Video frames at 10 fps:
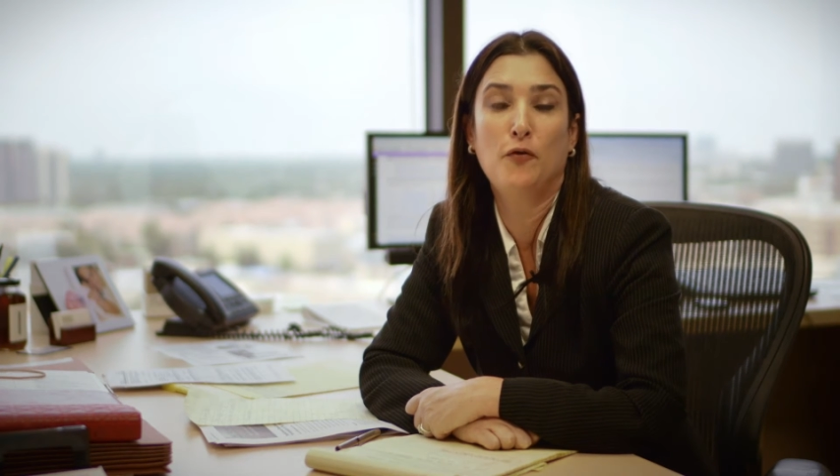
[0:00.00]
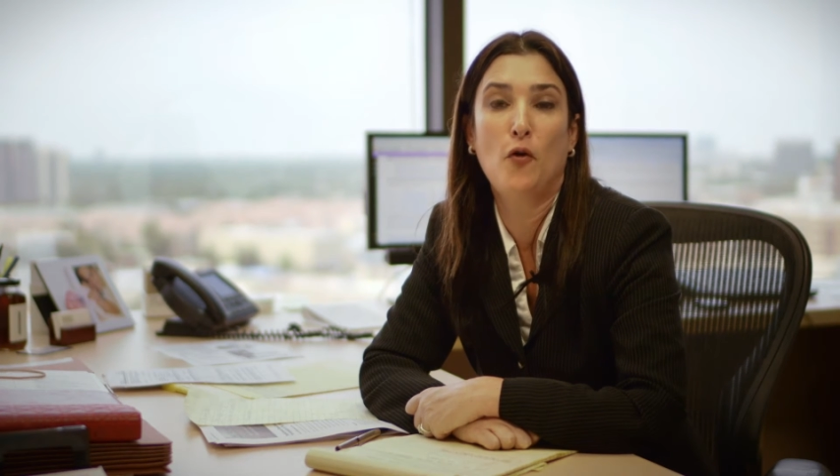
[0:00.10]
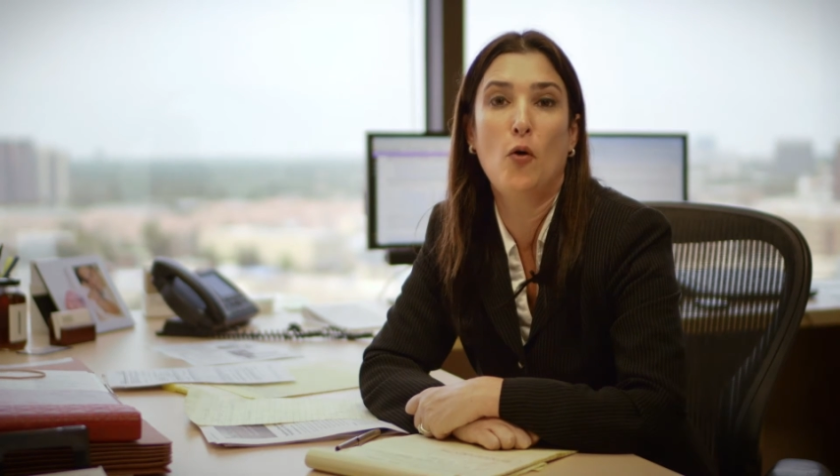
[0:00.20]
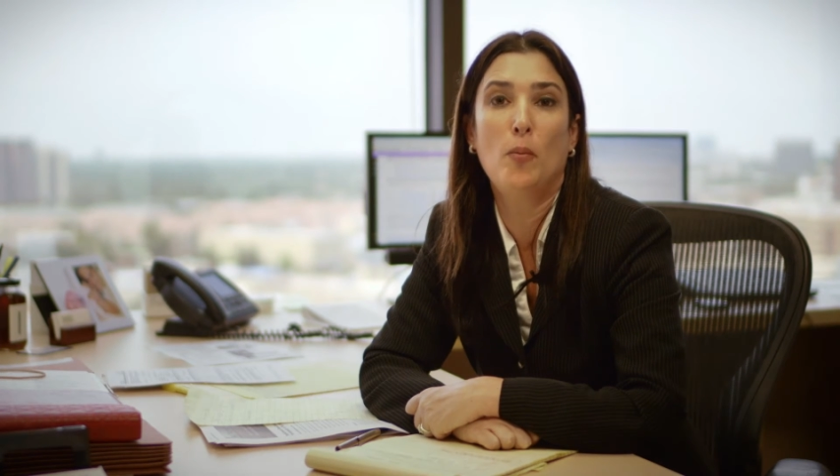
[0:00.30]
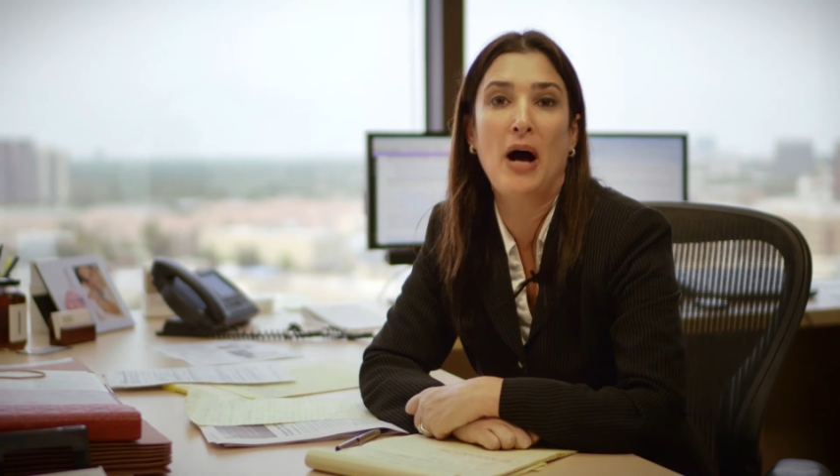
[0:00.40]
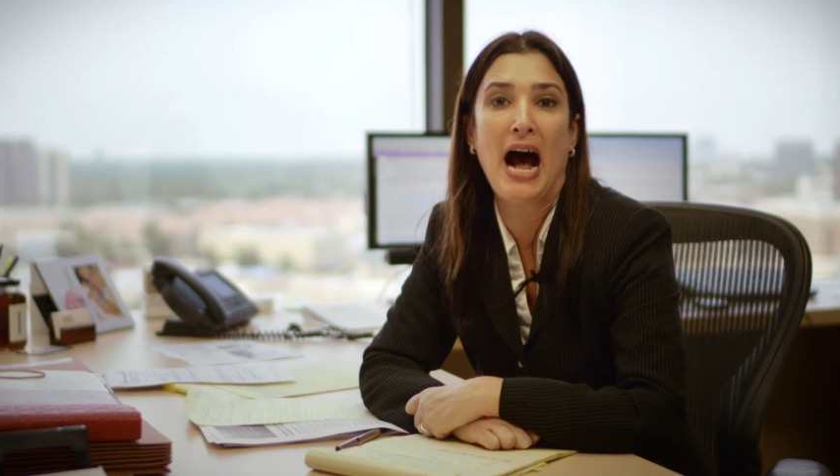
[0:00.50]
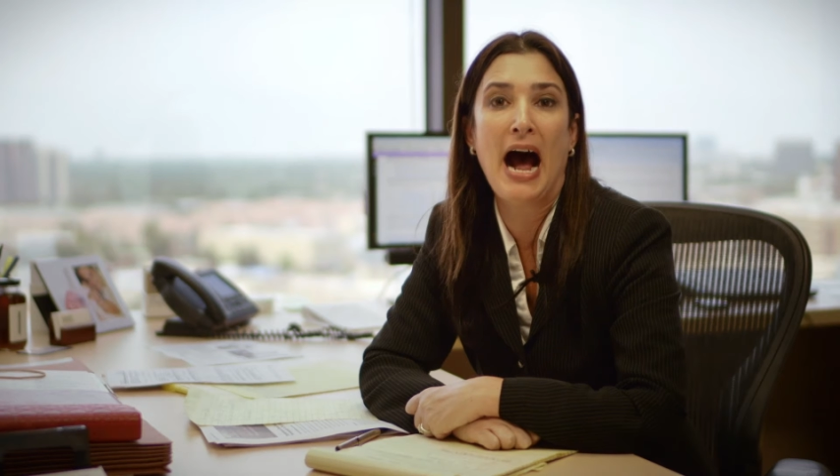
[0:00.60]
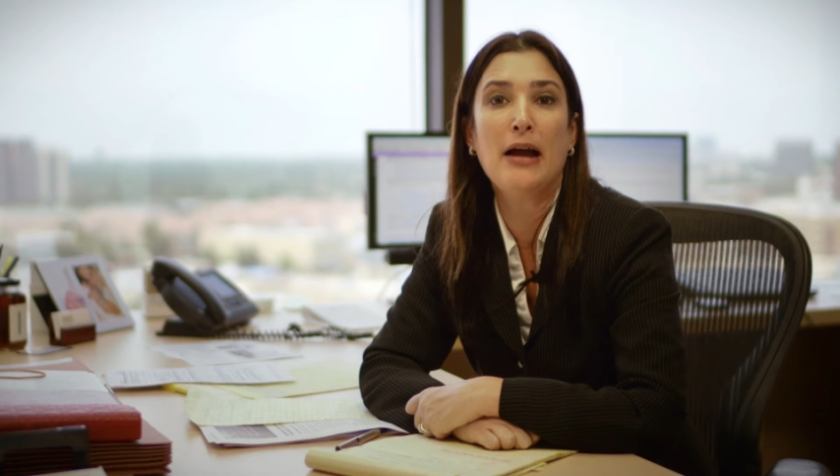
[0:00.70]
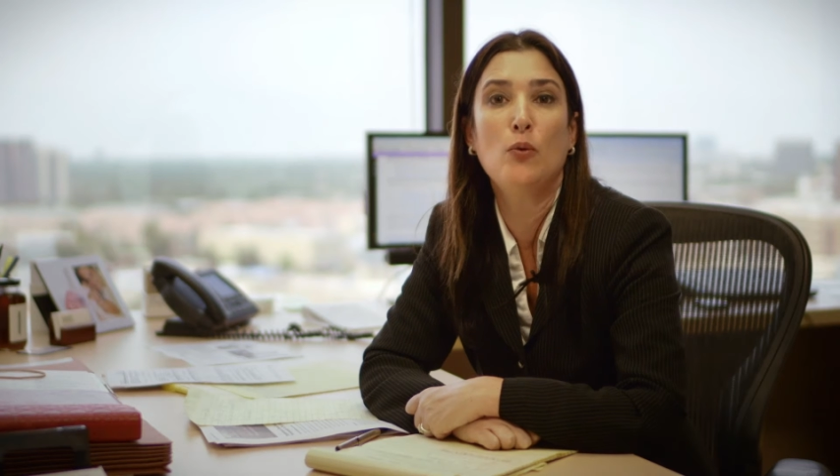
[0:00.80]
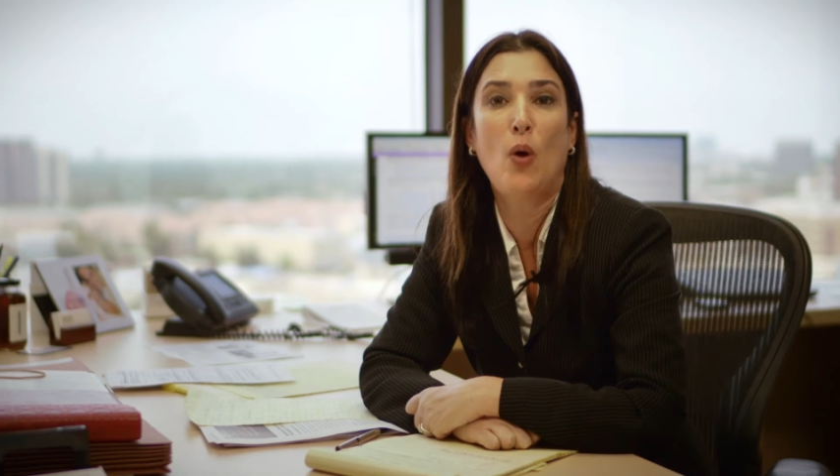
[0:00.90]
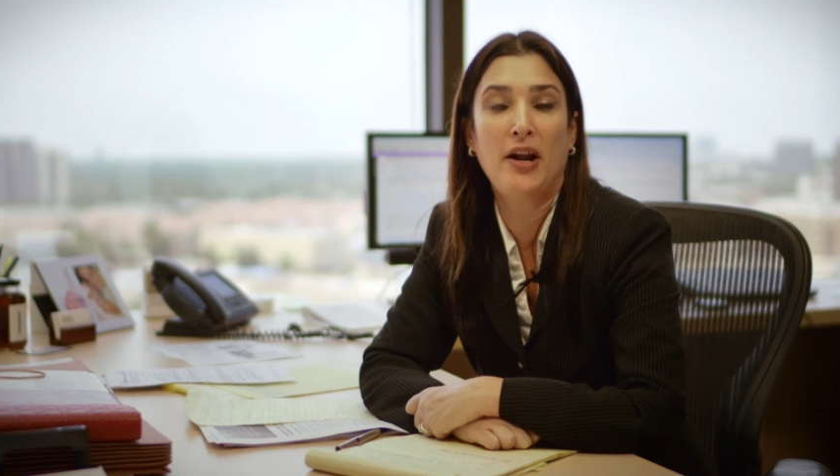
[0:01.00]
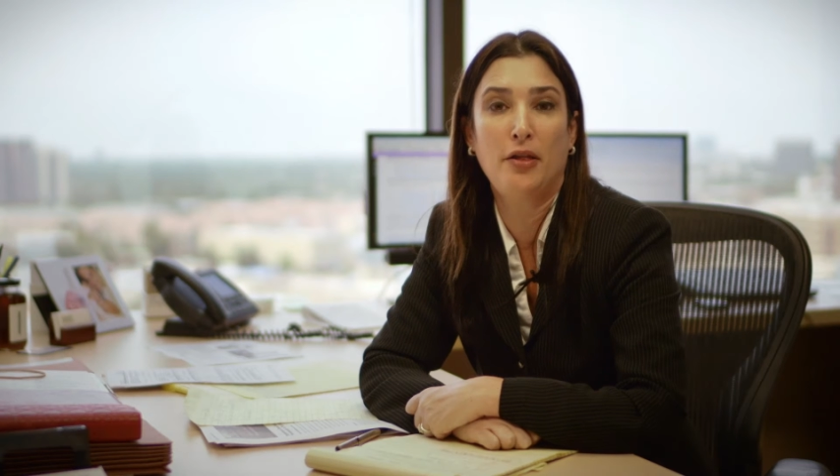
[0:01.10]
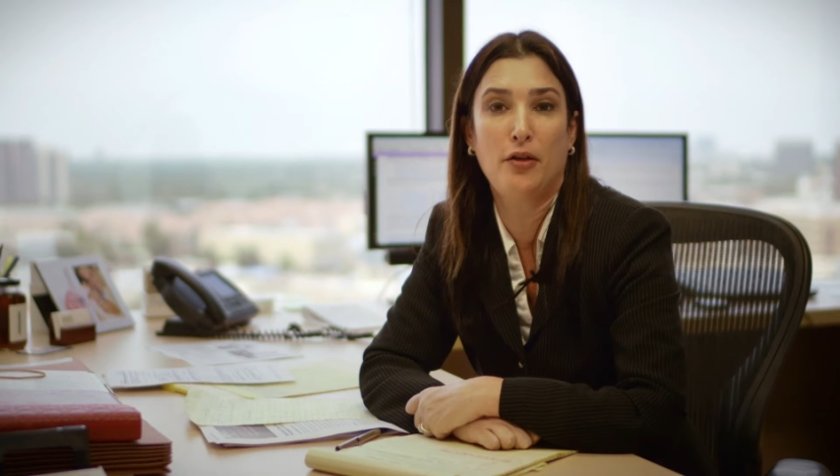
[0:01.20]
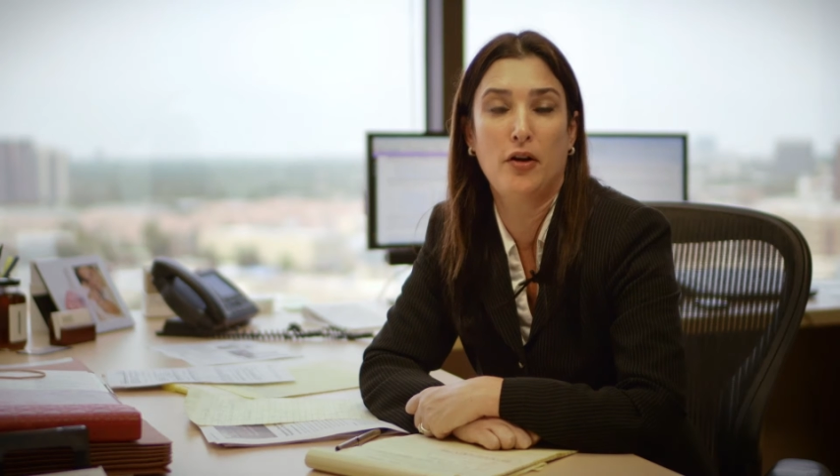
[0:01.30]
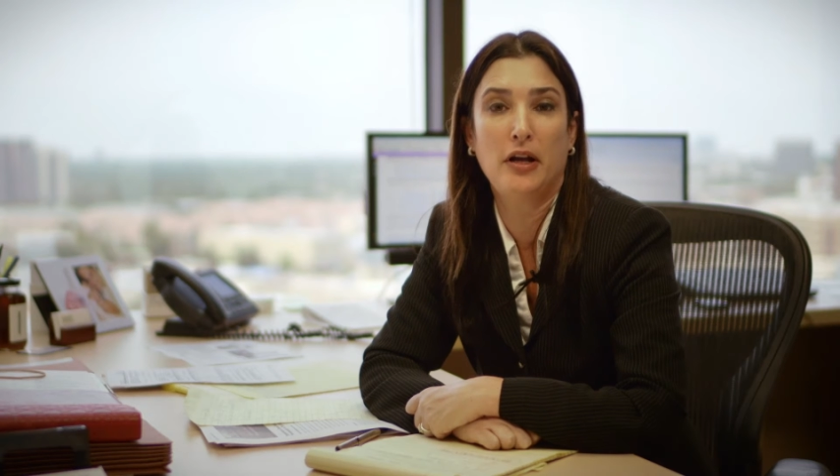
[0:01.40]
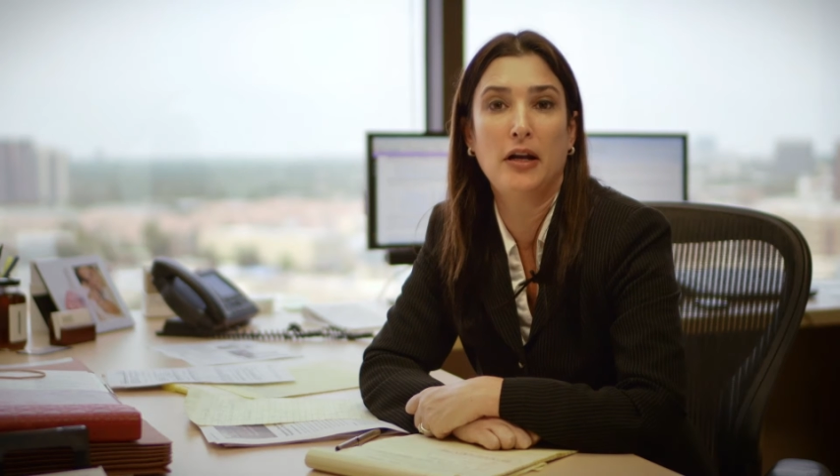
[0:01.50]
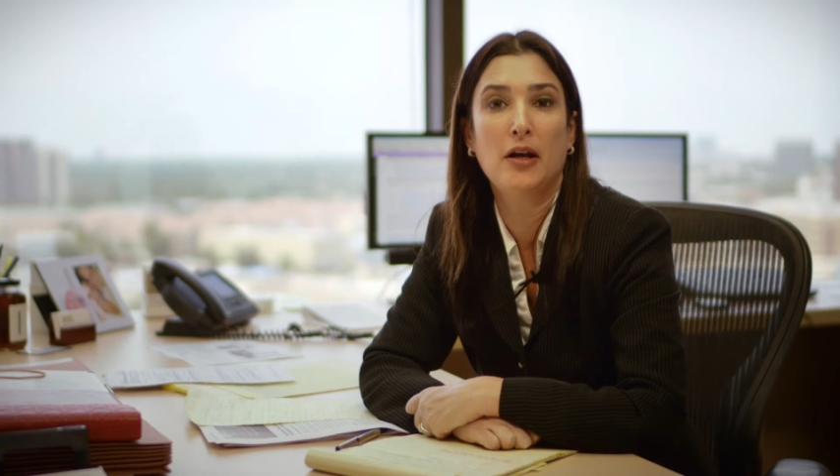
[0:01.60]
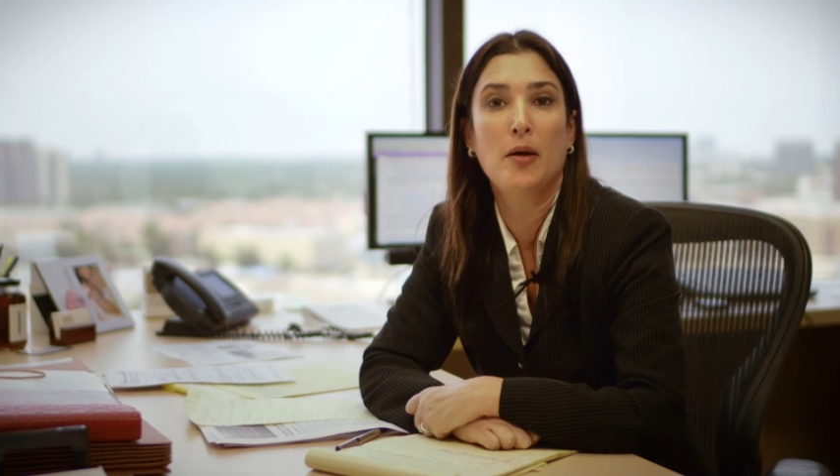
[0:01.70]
Form I-130